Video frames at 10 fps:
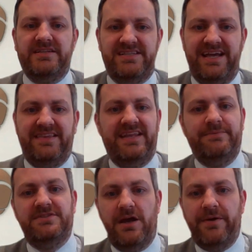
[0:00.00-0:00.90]
said that
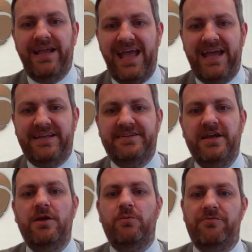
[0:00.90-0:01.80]
he was going ahead
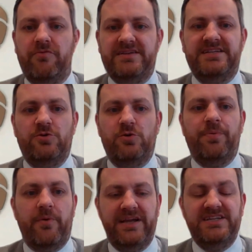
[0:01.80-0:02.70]
with raising
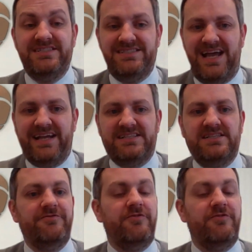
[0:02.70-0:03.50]
corporation tax